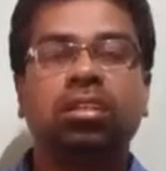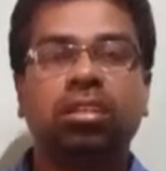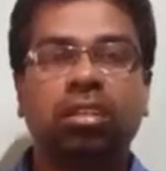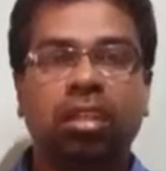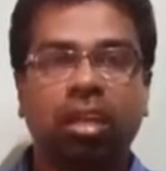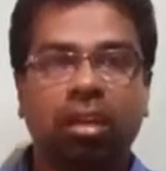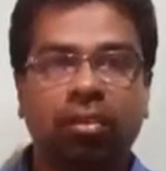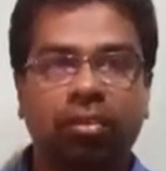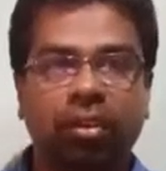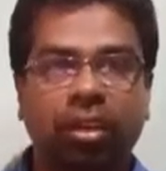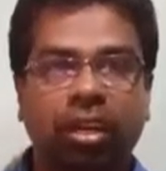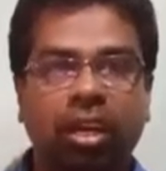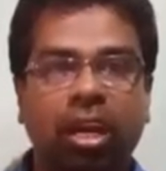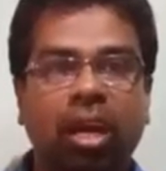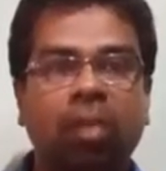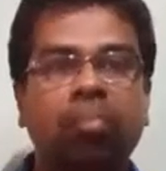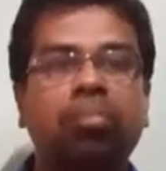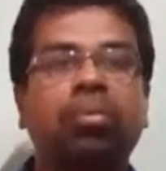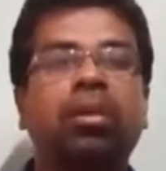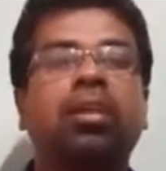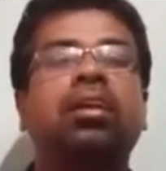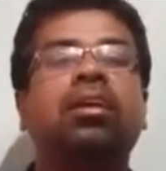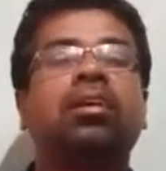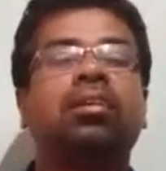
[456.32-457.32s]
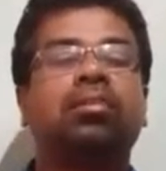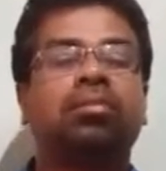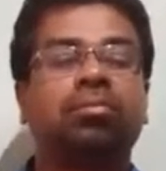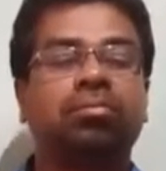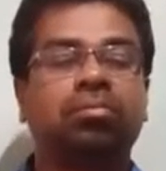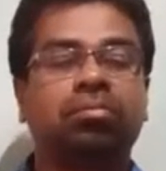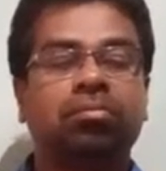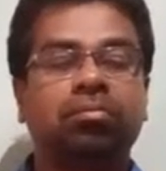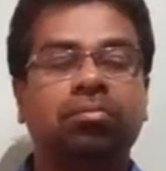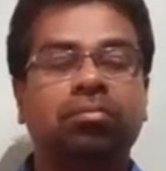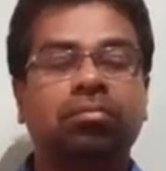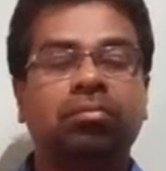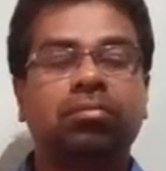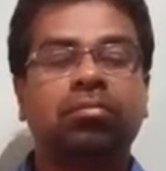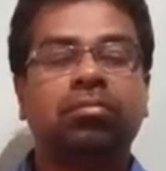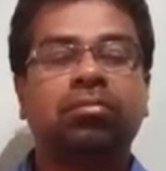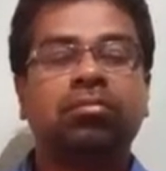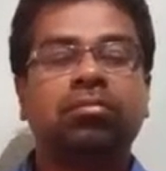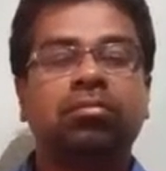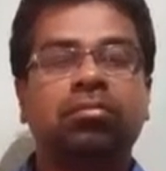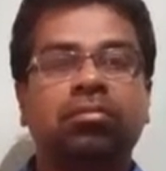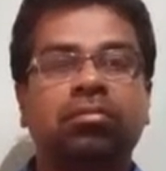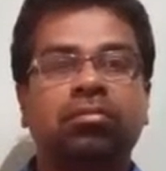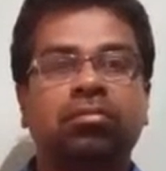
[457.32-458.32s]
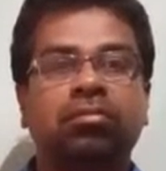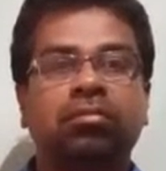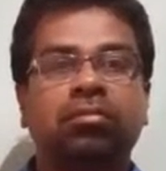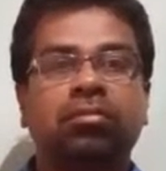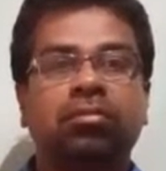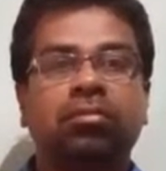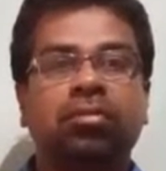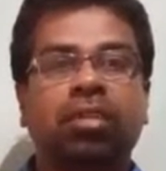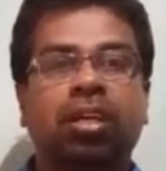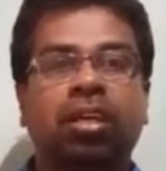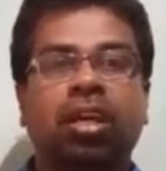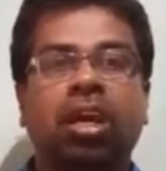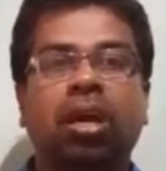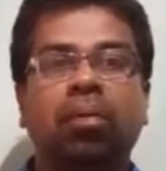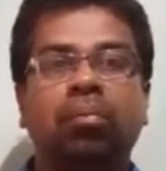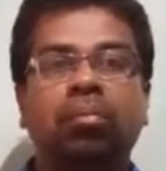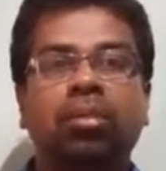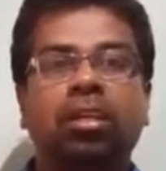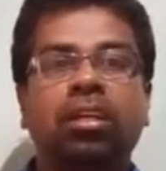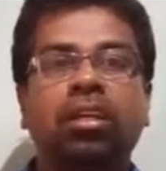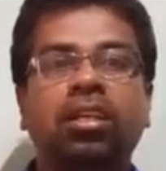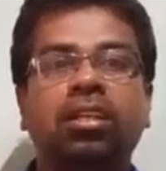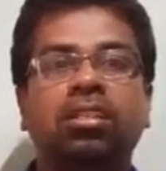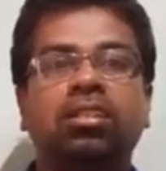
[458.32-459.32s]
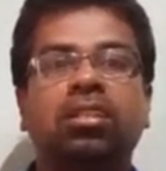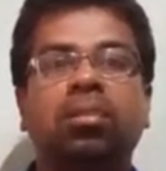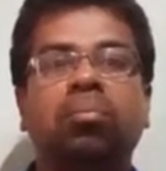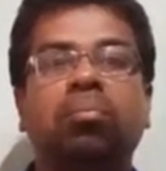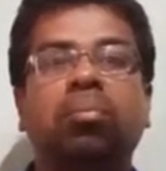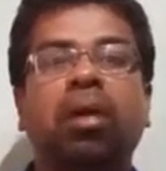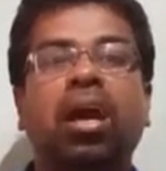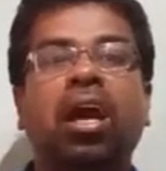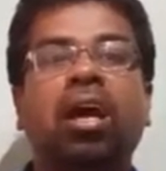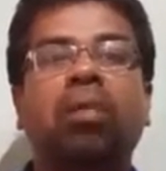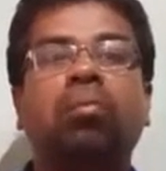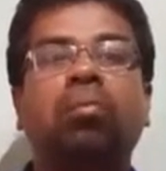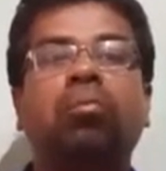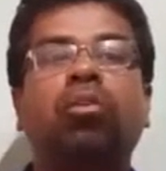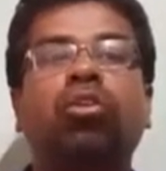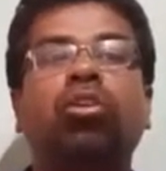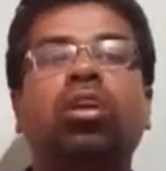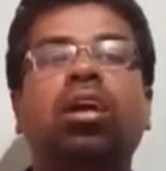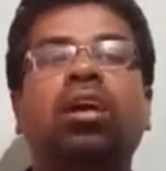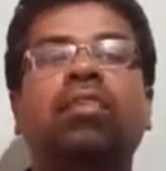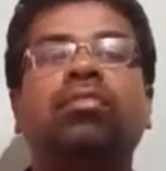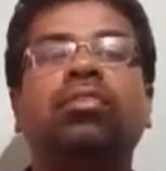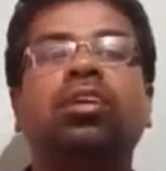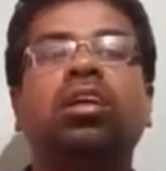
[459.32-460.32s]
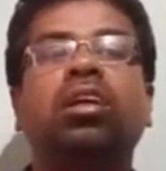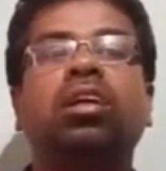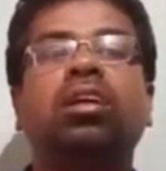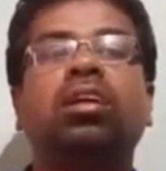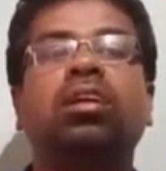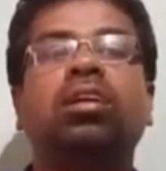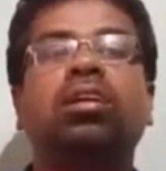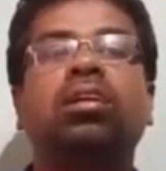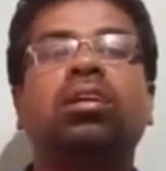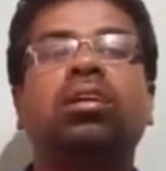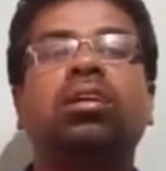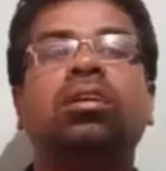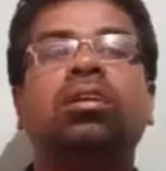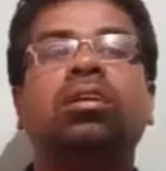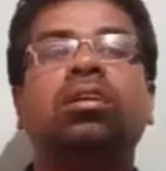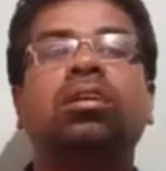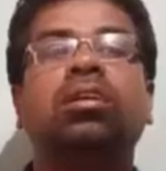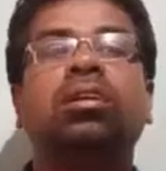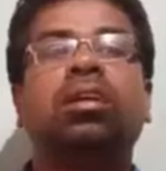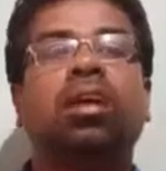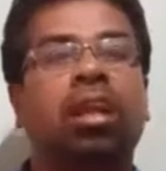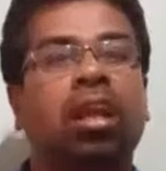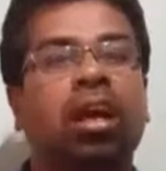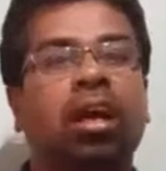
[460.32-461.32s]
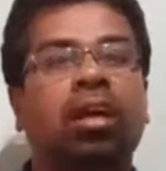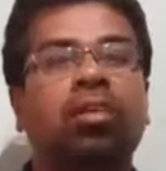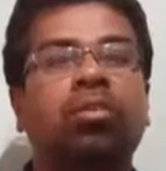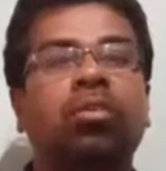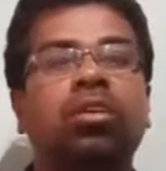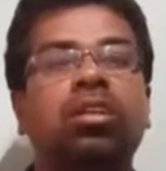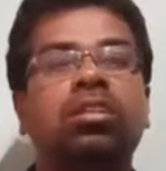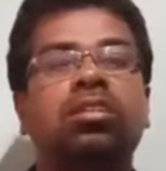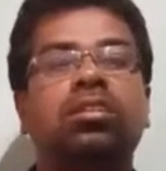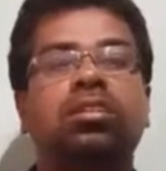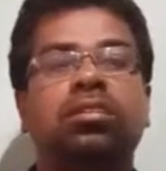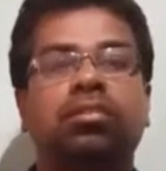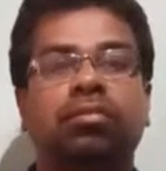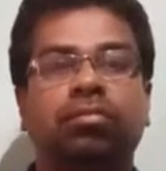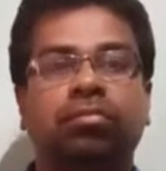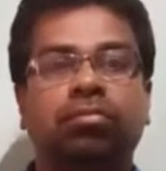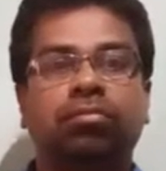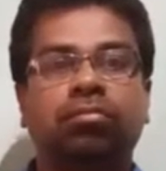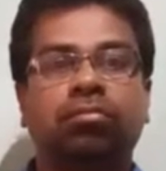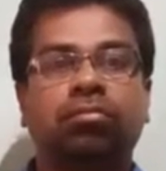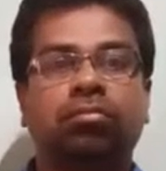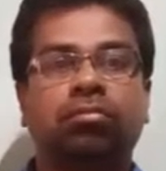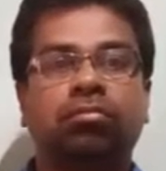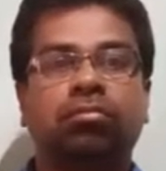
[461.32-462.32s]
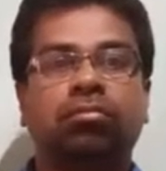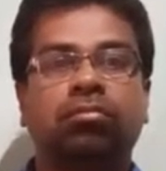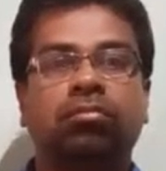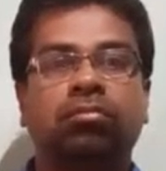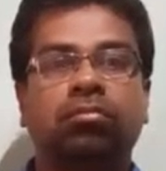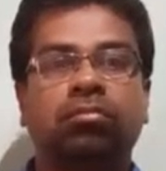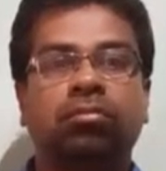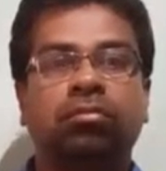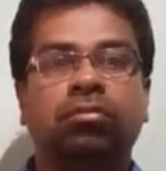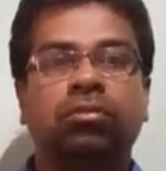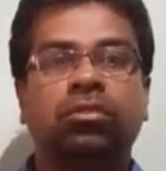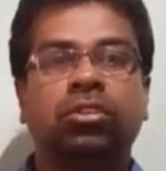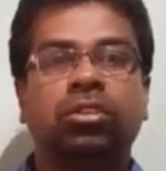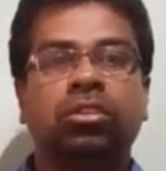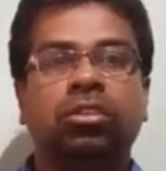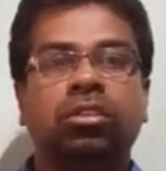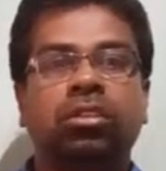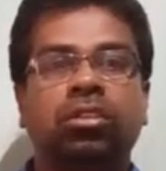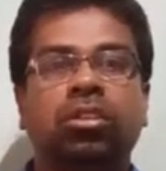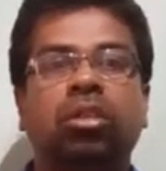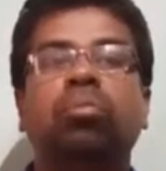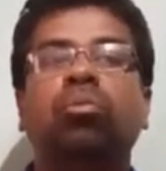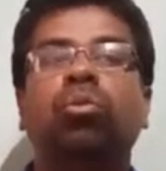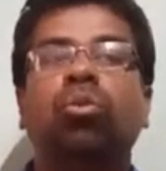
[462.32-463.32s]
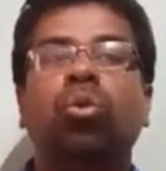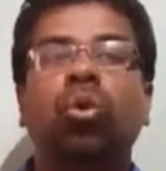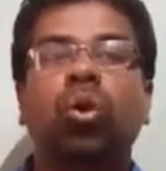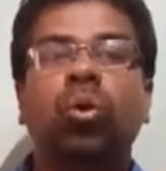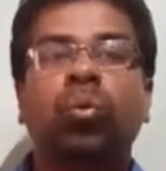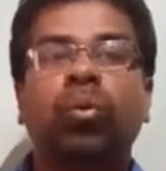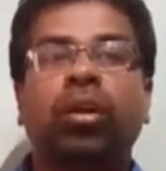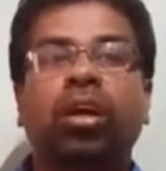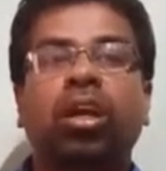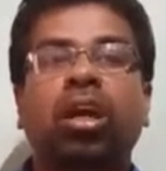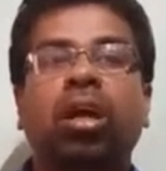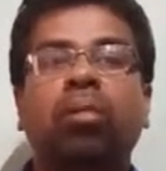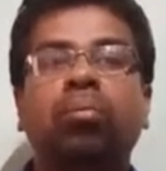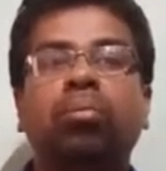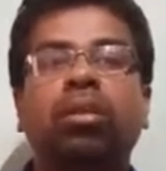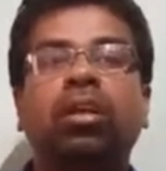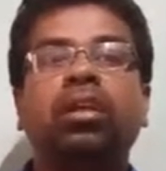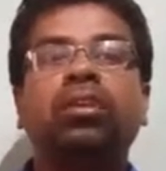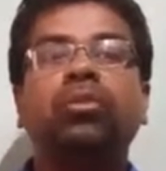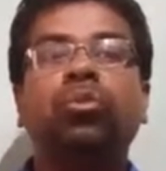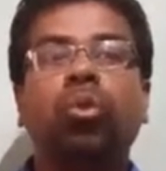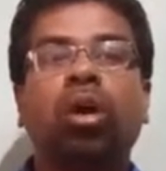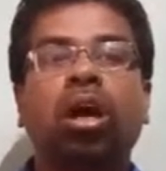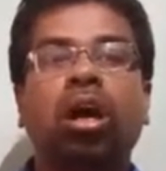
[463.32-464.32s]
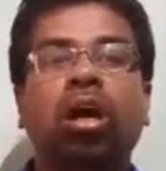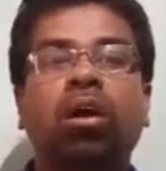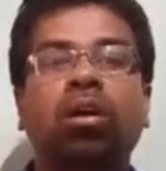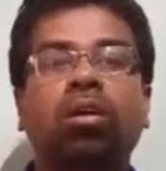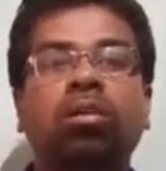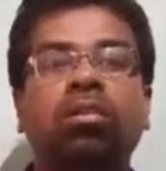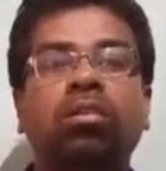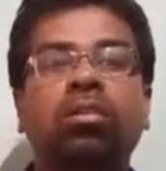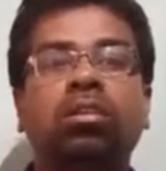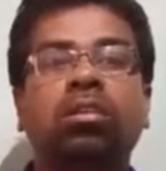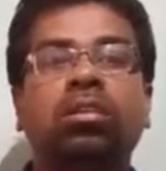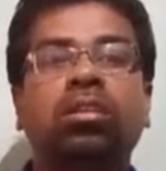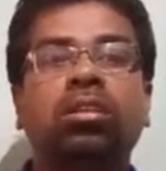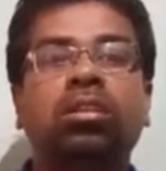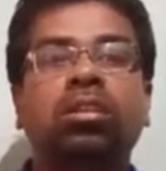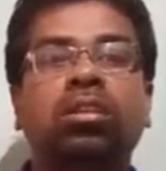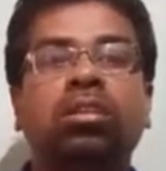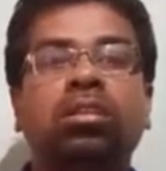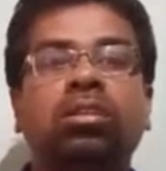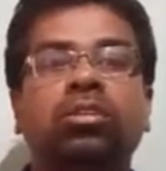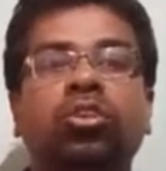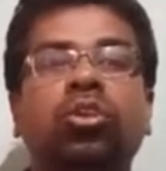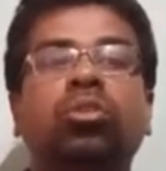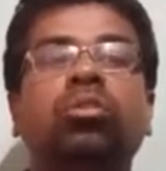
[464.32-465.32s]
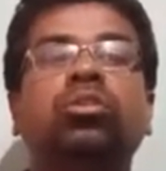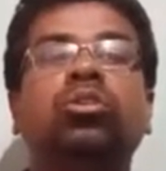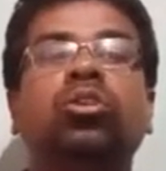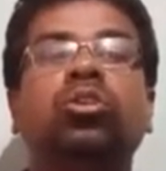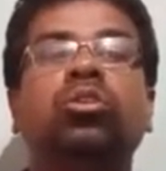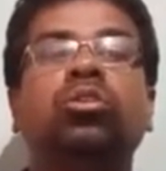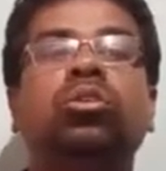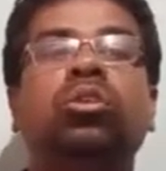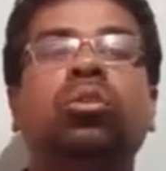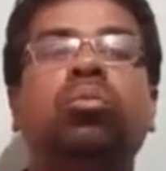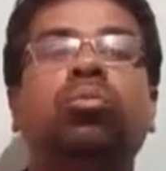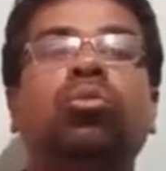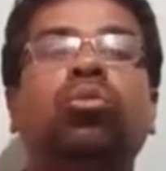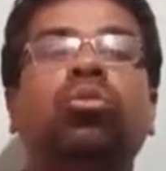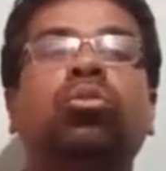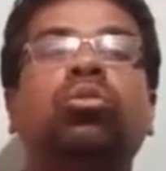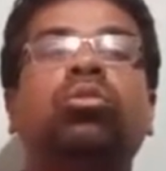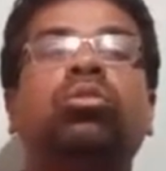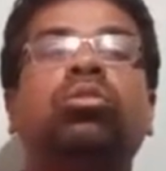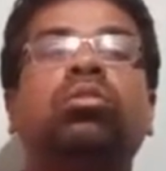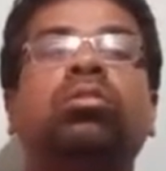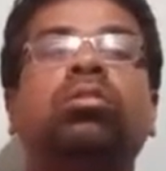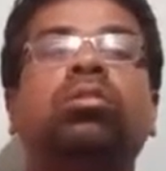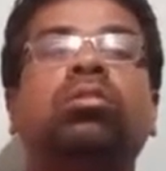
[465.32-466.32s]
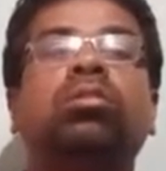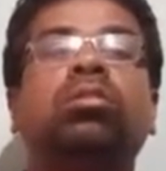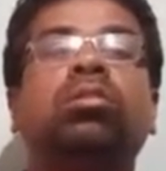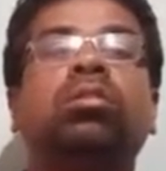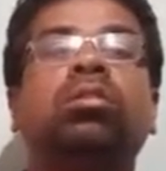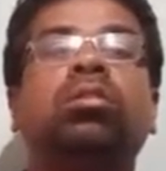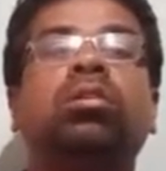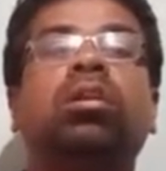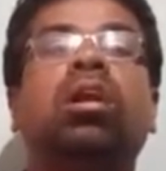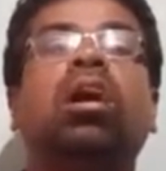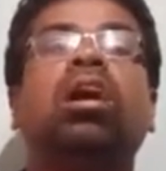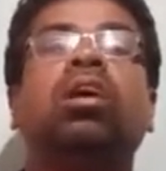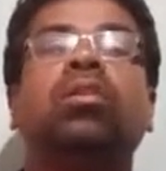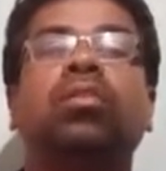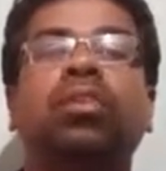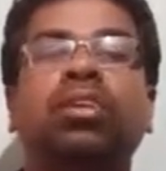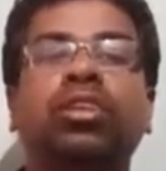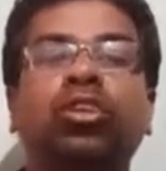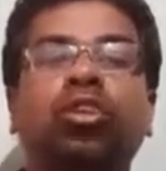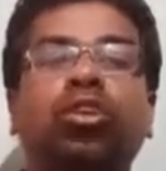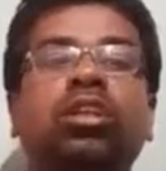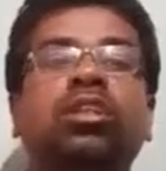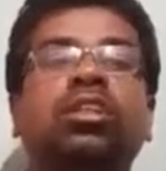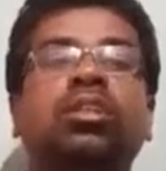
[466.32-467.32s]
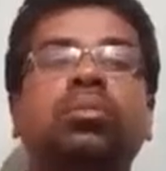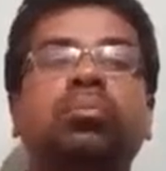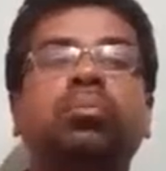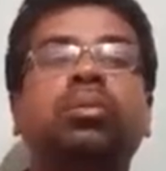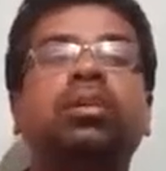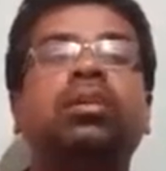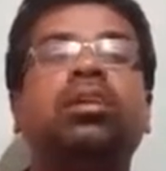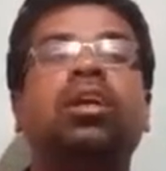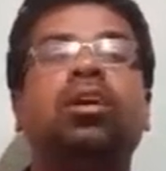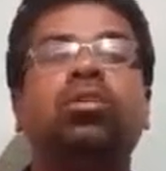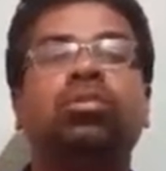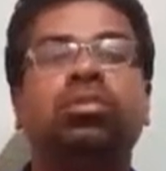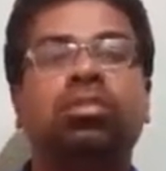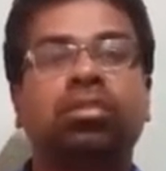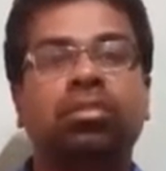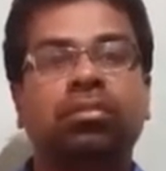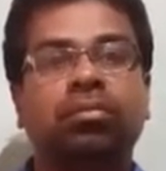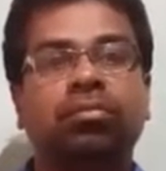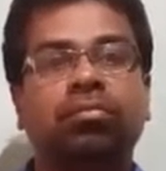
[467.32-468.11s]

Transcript: the vocabulary. Vocabulary is the backbone of a language. The more vocabulary you have, the more language you can speak out.